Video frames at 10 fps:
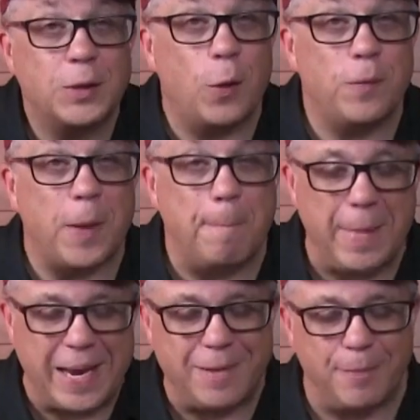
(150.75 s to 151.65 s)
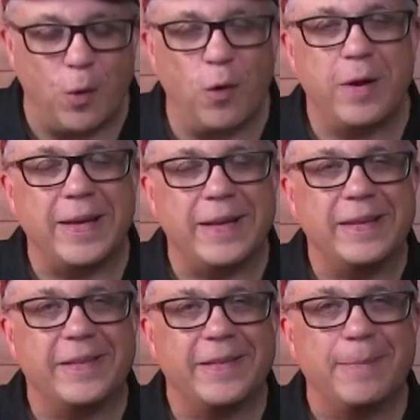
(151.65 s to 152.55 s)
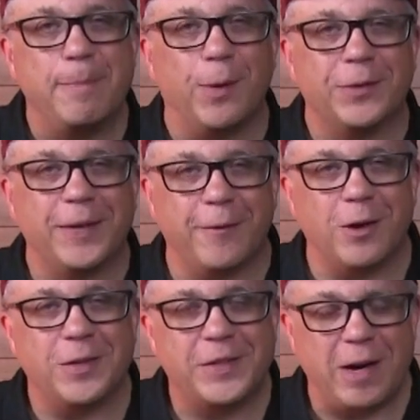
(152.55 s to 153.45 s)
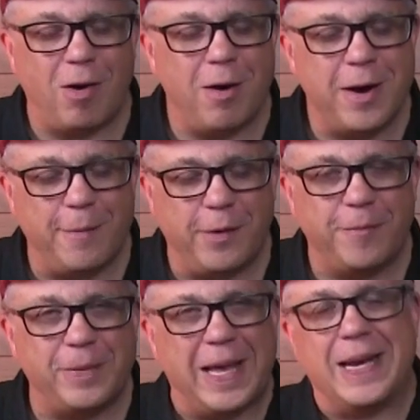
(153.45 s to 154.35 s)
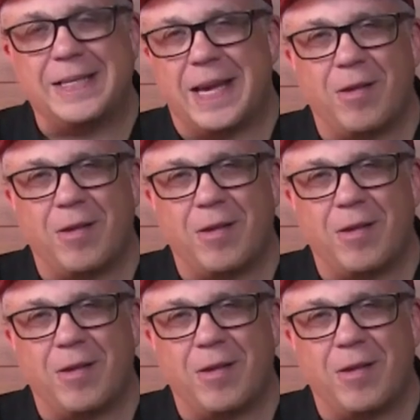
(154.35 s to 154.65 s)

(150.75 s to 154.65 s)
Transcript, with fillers: So the main board is the multiverse. There are a number of planets